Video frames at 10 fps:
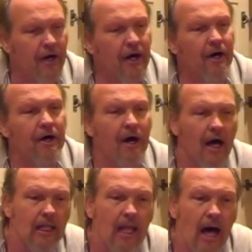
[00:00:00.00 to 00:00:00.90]

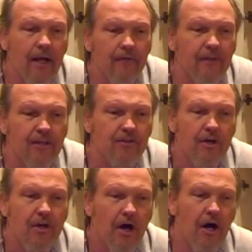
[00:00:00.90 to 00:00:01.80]
A lot of these
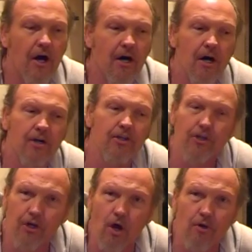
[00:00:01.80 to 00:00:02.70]

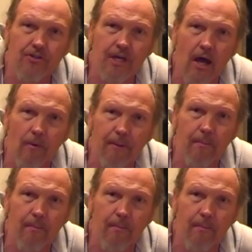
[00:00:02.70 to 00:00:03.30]
Euro-style